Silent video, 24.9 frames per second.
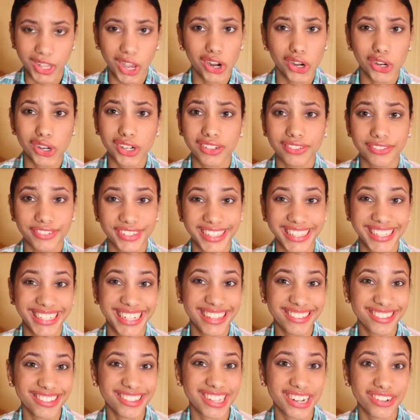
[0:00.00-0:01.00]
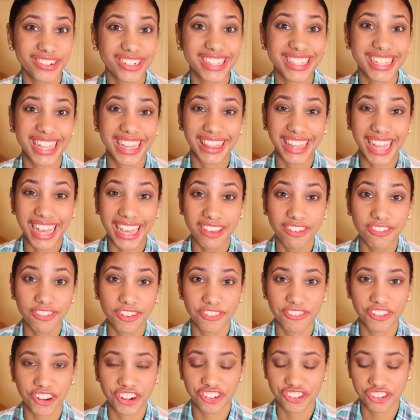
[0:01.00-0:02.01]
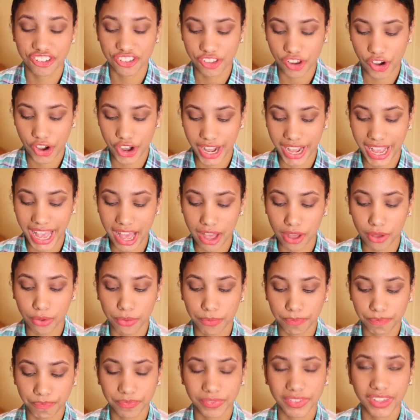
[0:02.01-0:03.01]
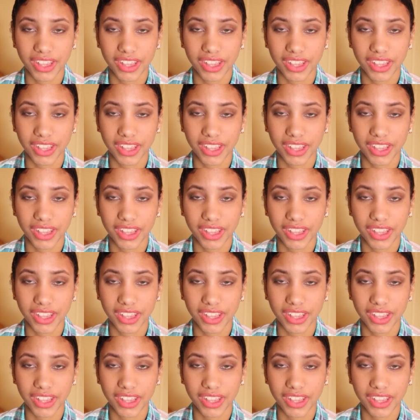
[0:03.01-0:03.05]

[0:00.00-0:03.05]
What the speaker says: aren't really necessary to life if you're just starting out.